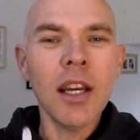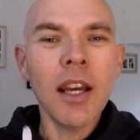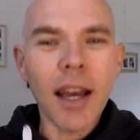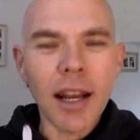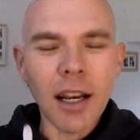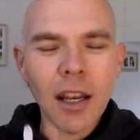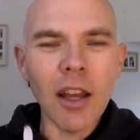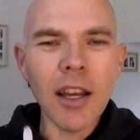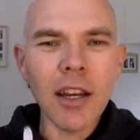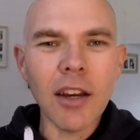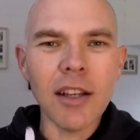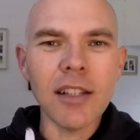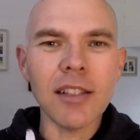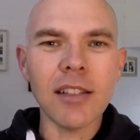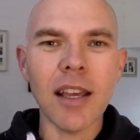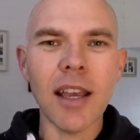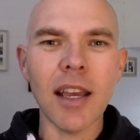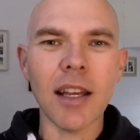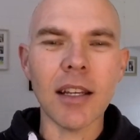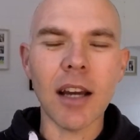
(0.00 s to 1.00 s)
And like I
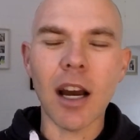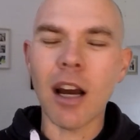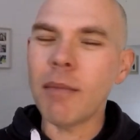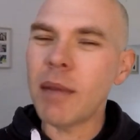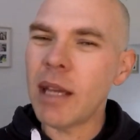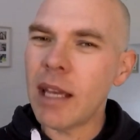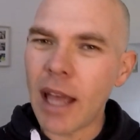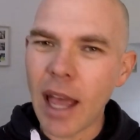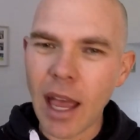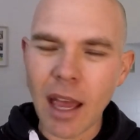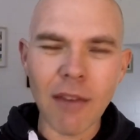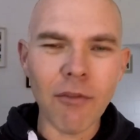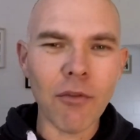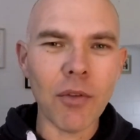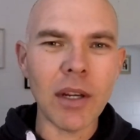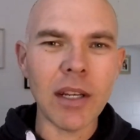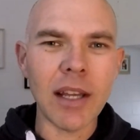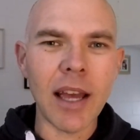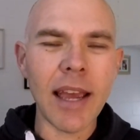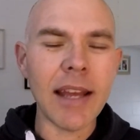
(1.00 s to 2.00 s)
said, I'm here
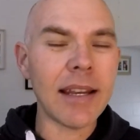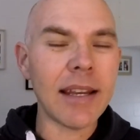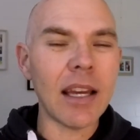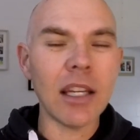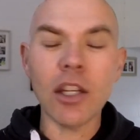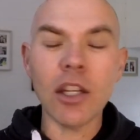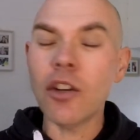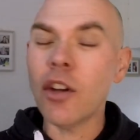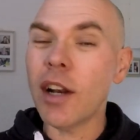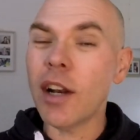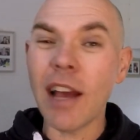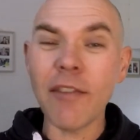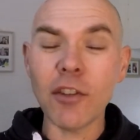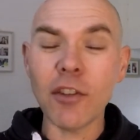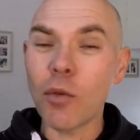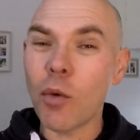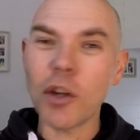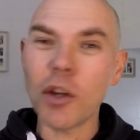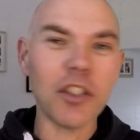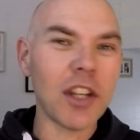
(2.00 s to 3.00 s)
every day. Now, you don't have to
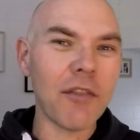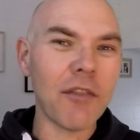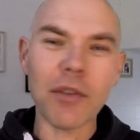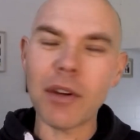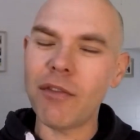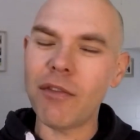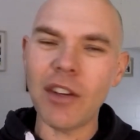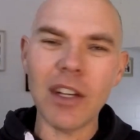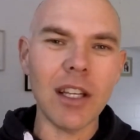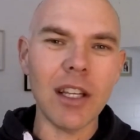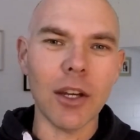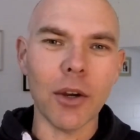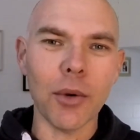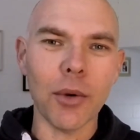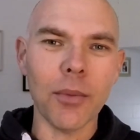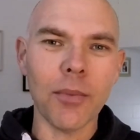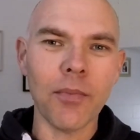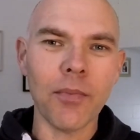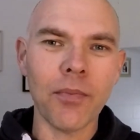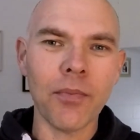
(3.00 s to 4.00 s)
watch every video,
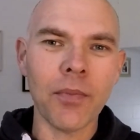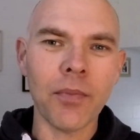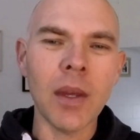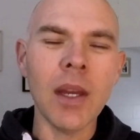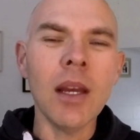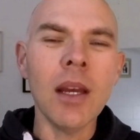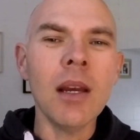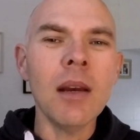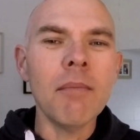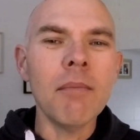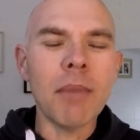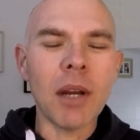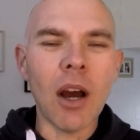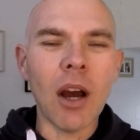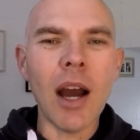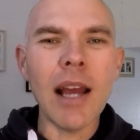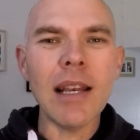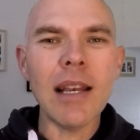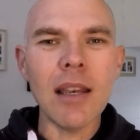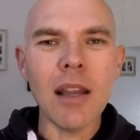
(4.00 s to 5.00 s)
but
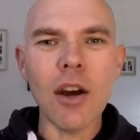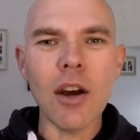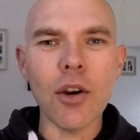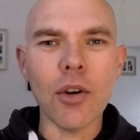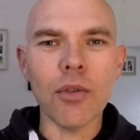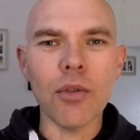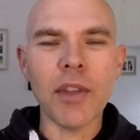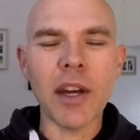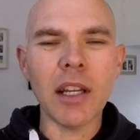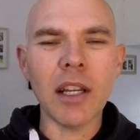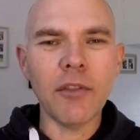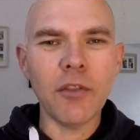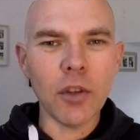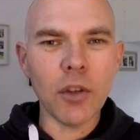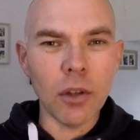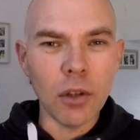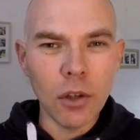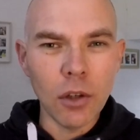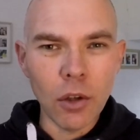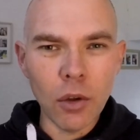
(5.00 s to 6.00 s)
I know that if you
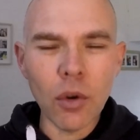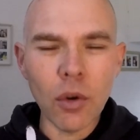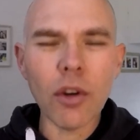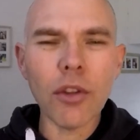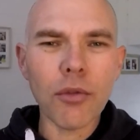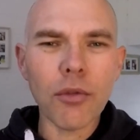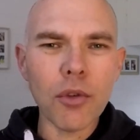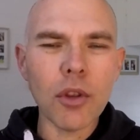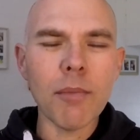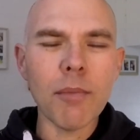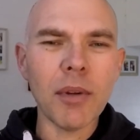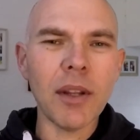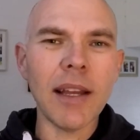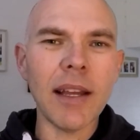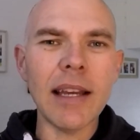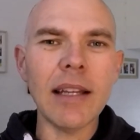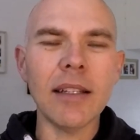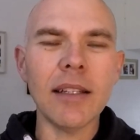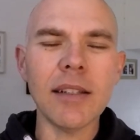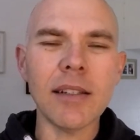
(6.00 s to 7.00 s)
look through the
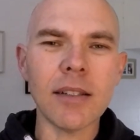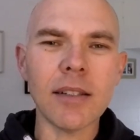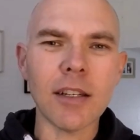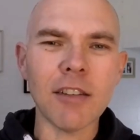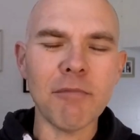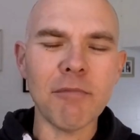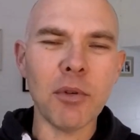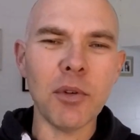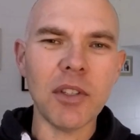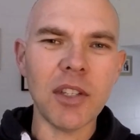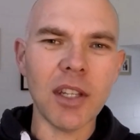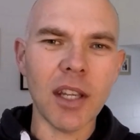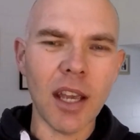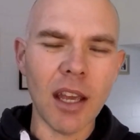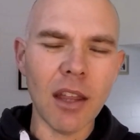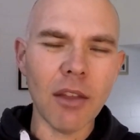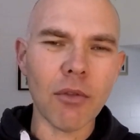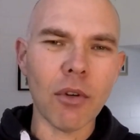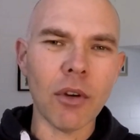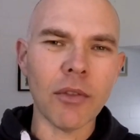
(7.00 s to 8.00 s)
playlists I've put
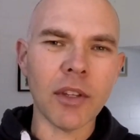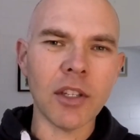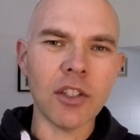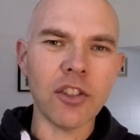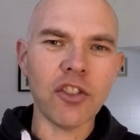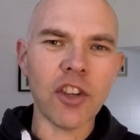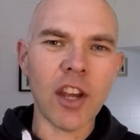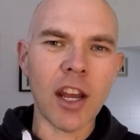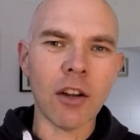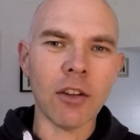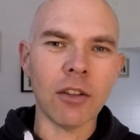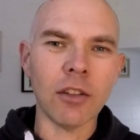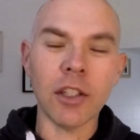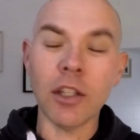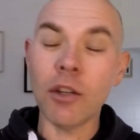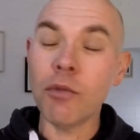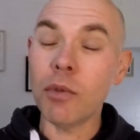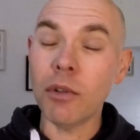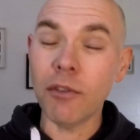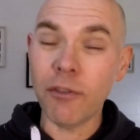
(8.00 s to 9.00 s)
together on this channel,
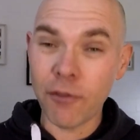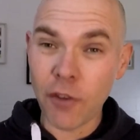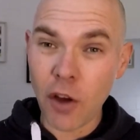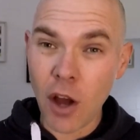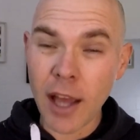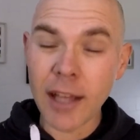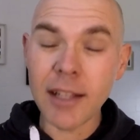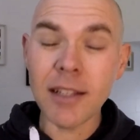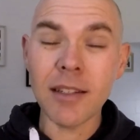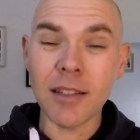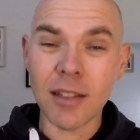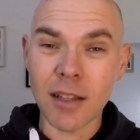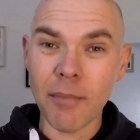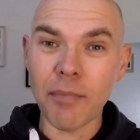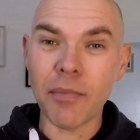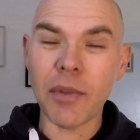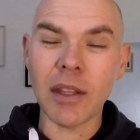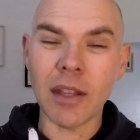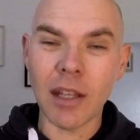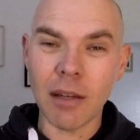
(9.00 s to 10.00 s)
you will find
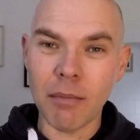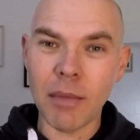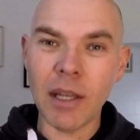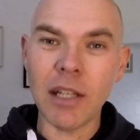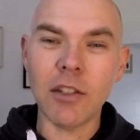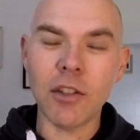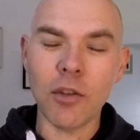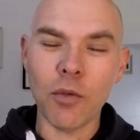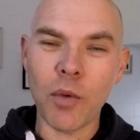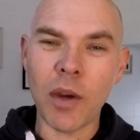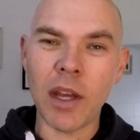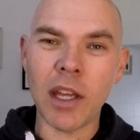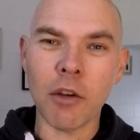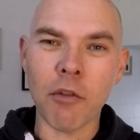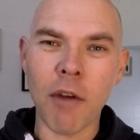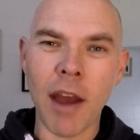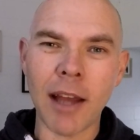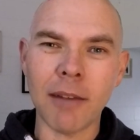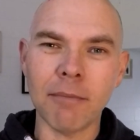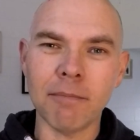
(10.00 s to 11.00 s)
something that meets you where
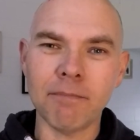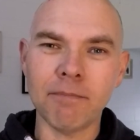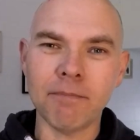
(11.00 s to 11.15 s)
you're at.